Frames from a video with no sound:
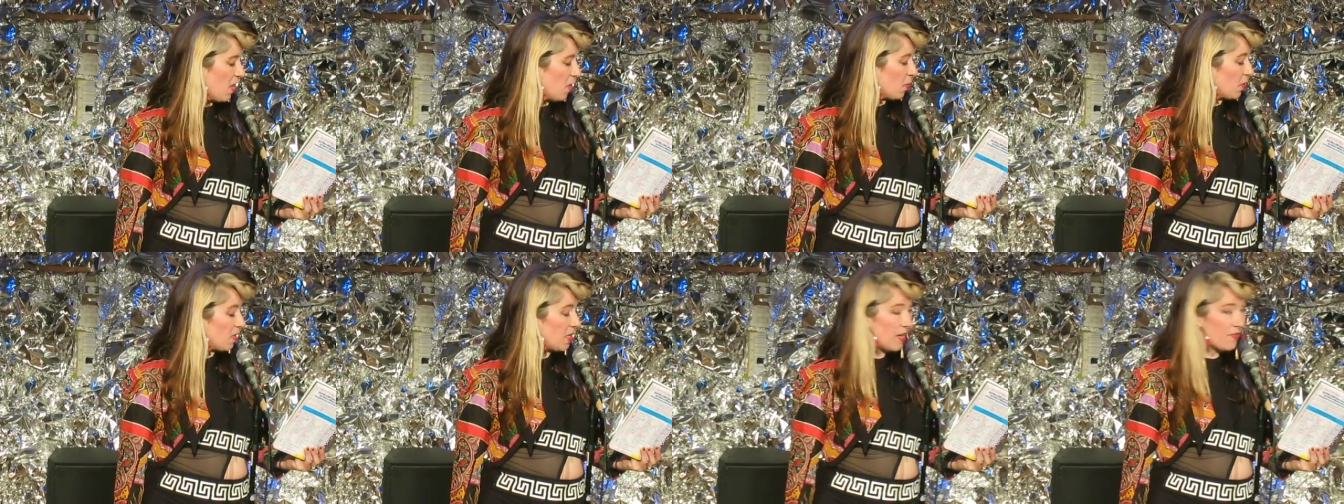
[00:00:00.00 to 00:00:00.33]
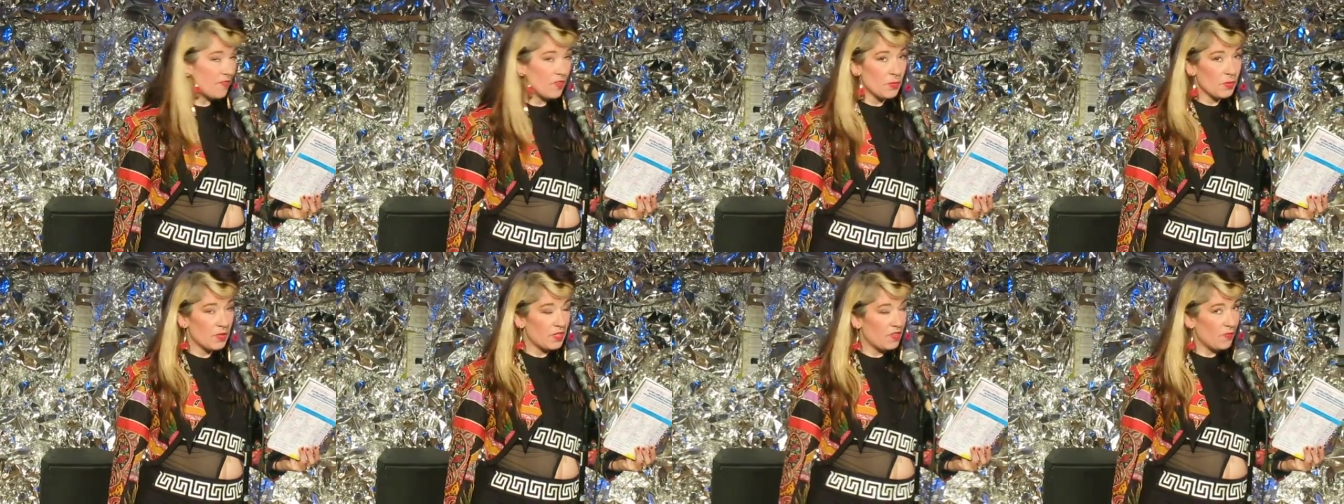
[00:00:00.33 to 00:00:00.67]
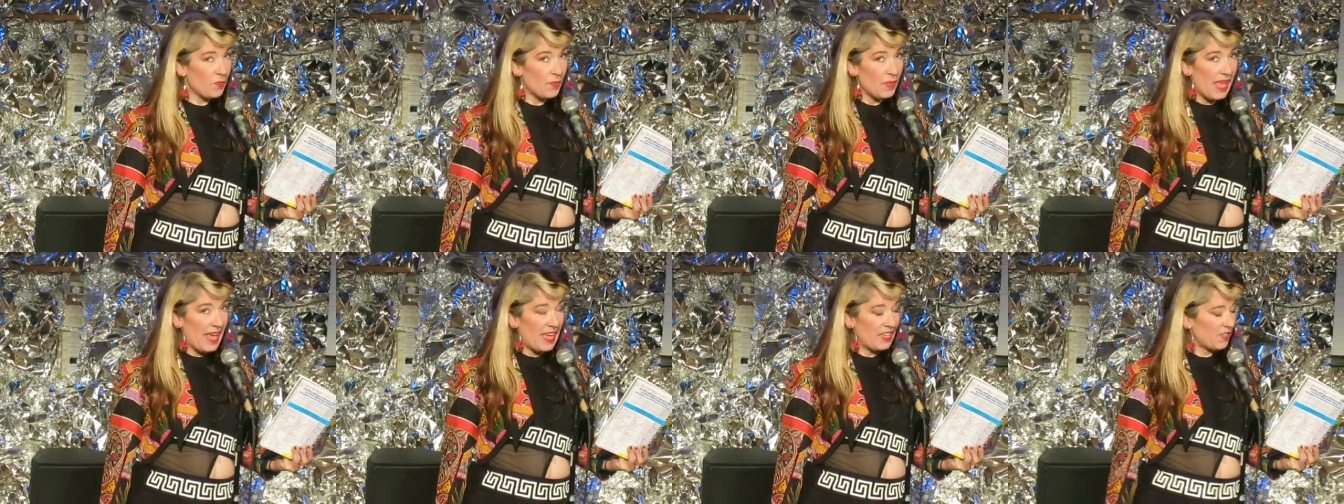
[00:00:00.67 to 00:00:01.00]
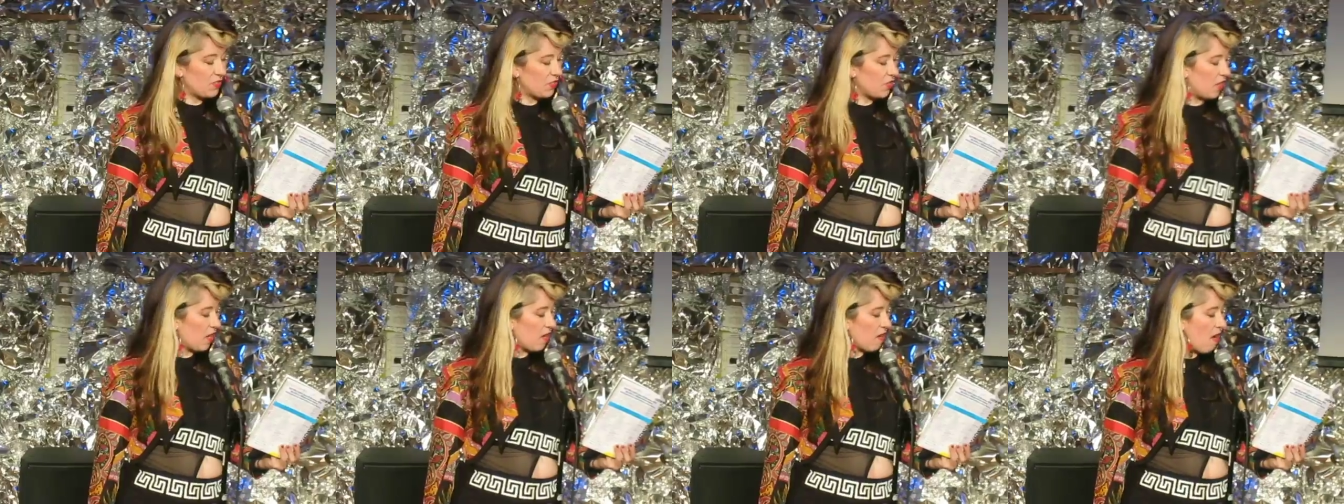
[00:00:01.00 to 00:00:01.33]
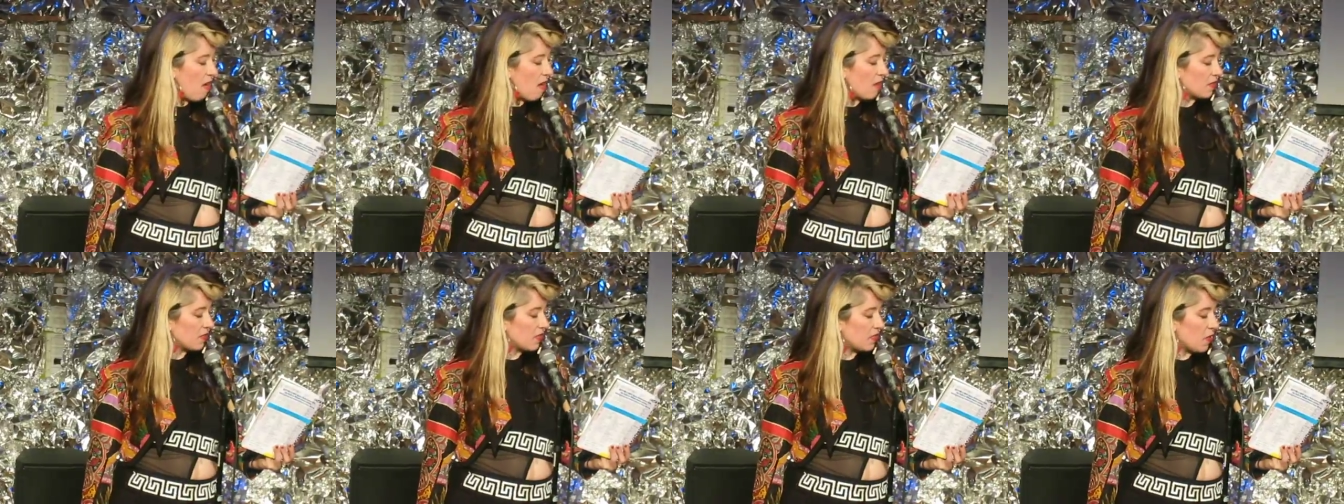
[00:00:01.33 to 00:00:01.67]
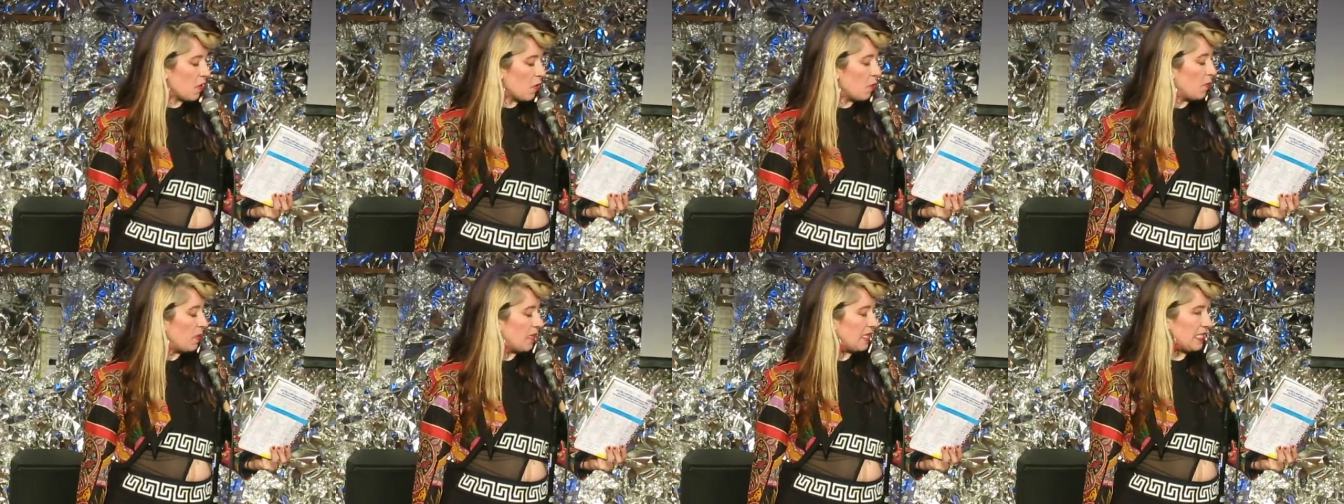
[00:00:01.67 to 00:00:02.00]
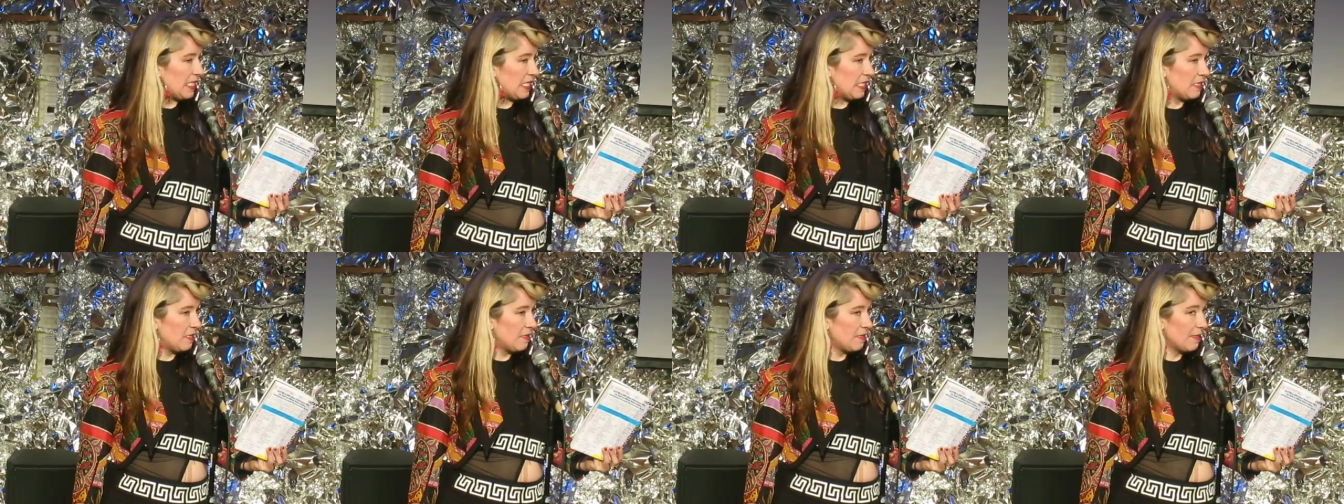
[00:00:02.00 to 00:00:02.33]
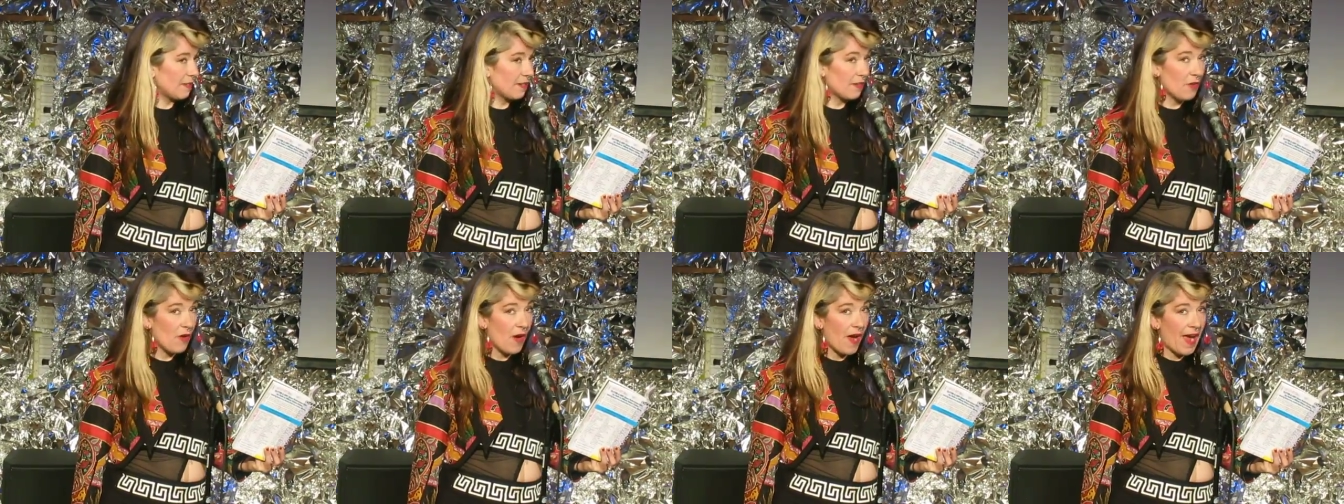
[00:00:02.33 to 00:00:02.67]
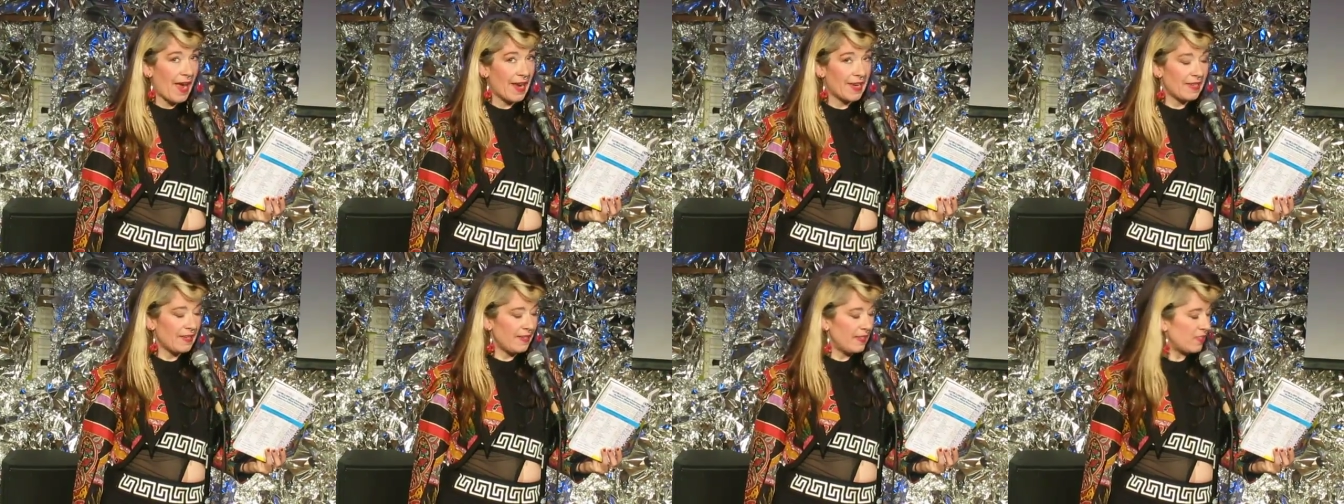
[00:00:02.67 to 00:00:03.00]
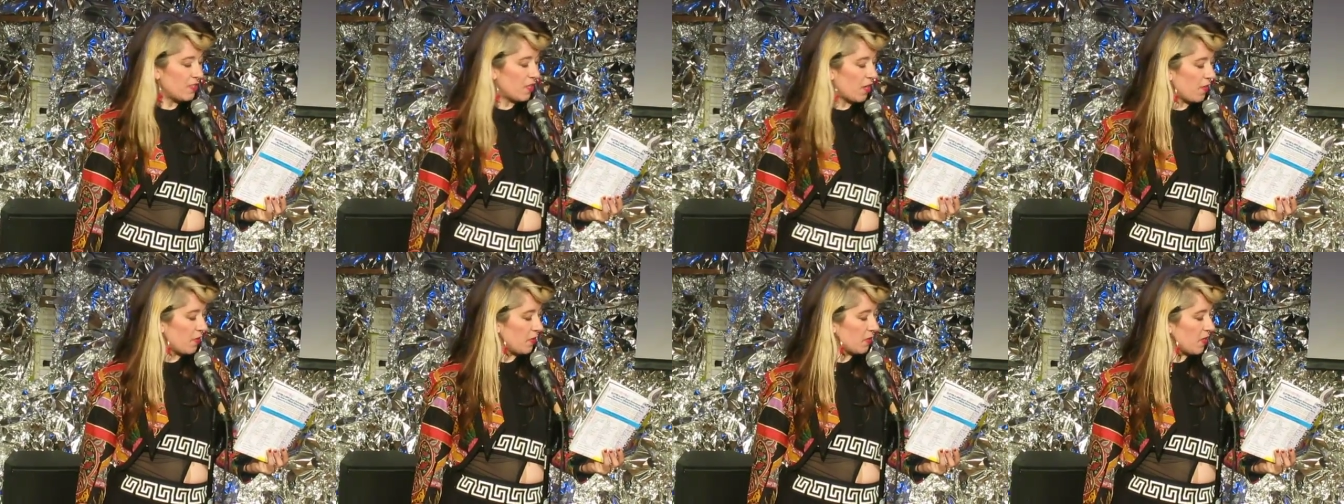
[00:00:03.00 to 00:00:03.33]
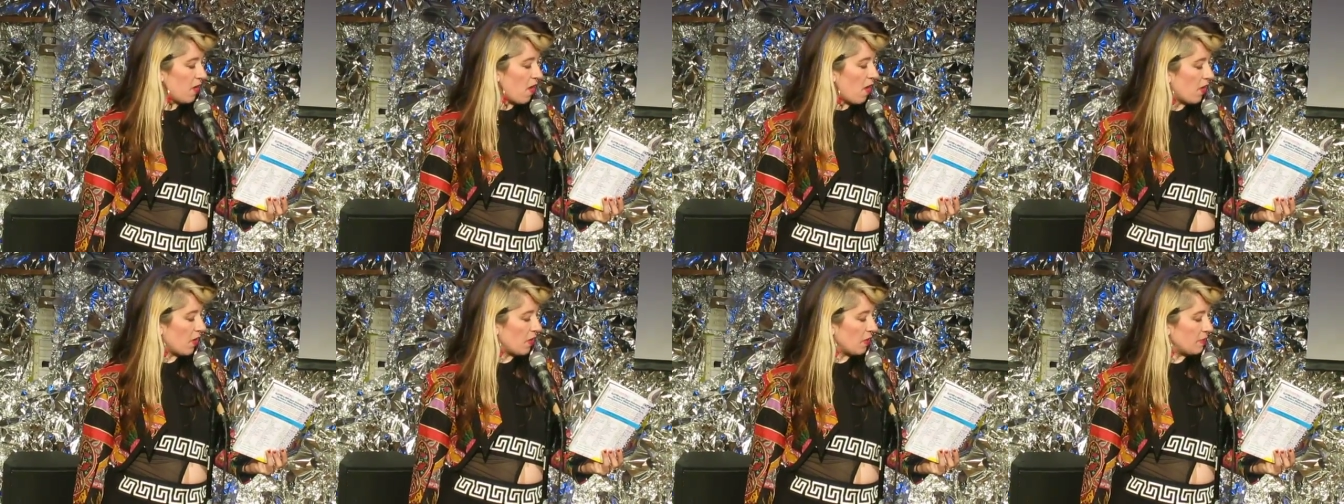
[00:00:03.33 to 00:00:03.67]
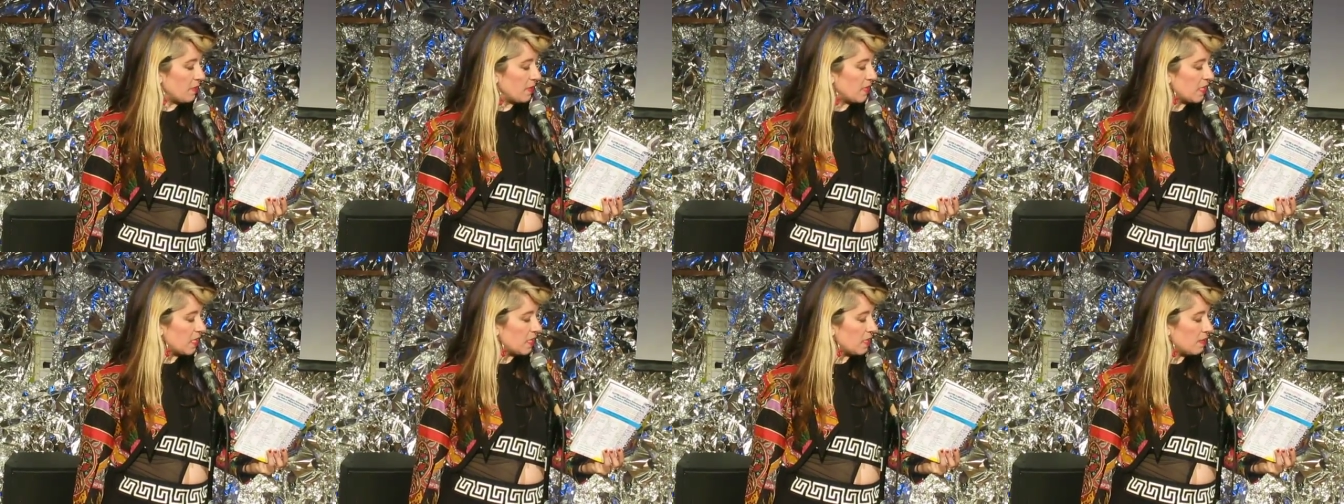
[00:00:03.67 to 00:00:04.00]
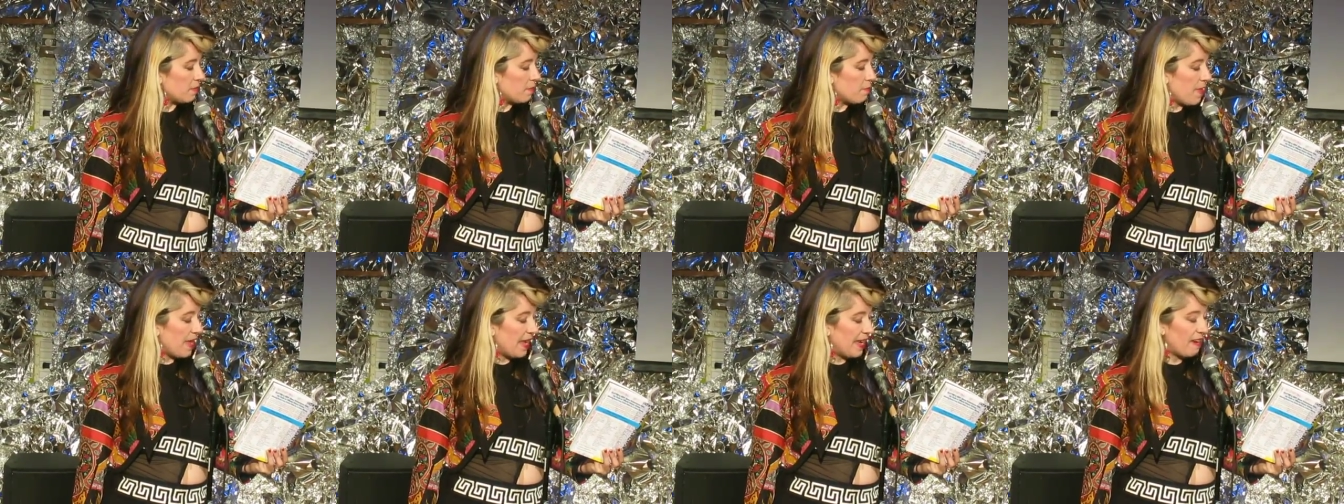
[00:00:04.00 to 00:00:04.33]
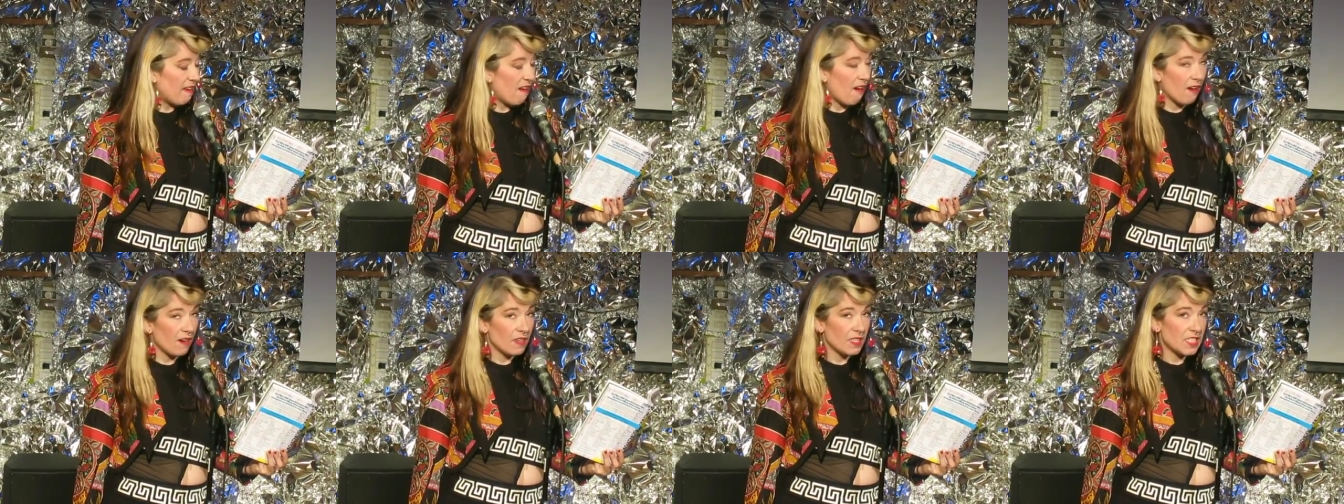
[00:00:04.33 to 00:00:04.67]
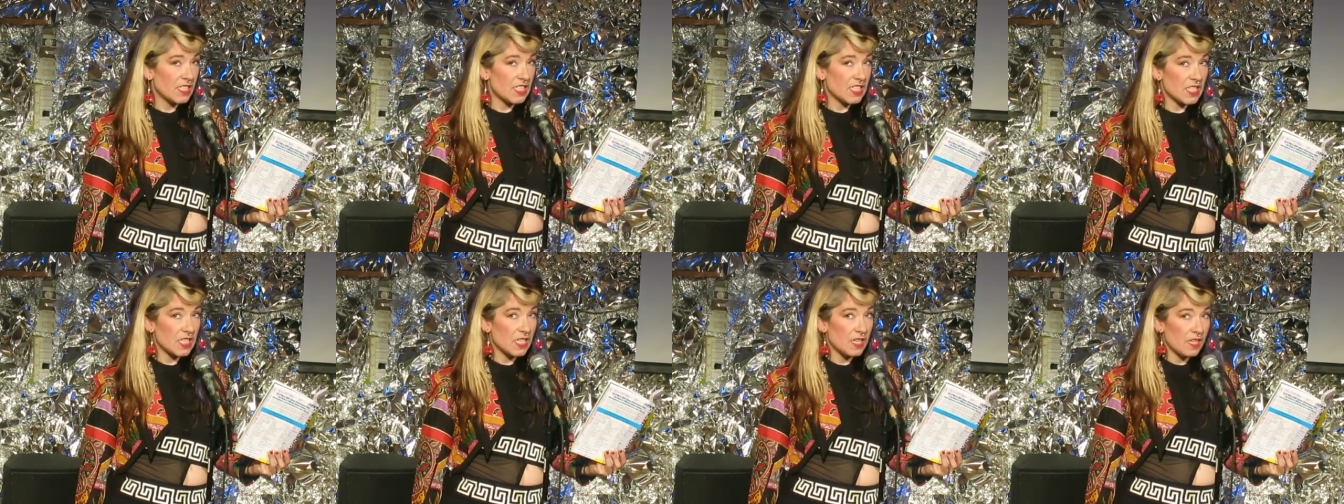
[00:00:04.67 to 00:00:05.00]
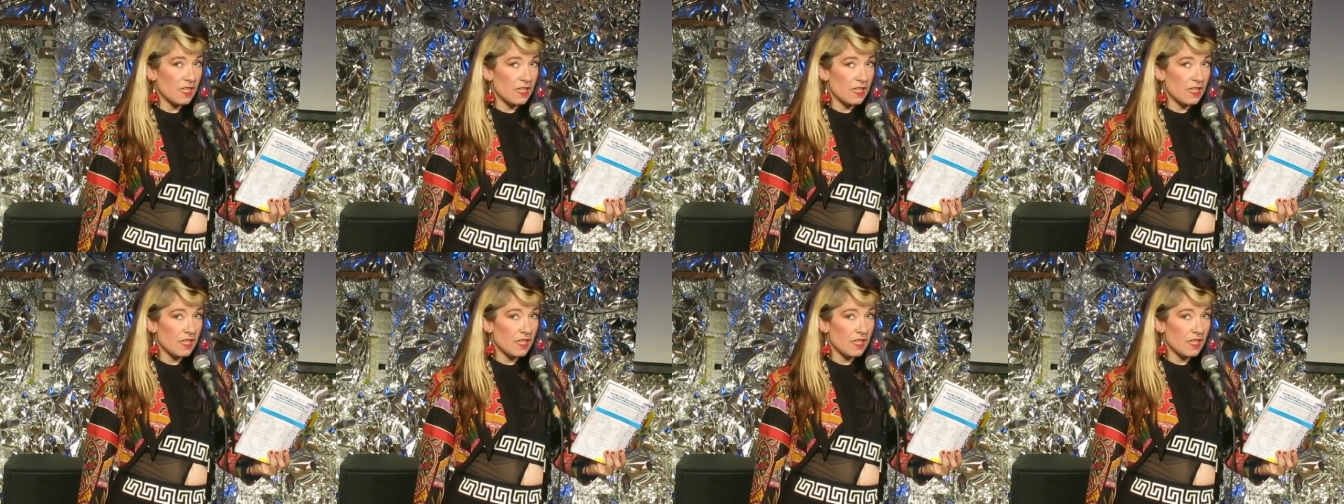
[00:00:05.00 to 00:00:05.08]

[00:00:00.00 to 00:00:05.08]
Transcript: We never would have blasted our hearts open, cried in each other's arms, made art,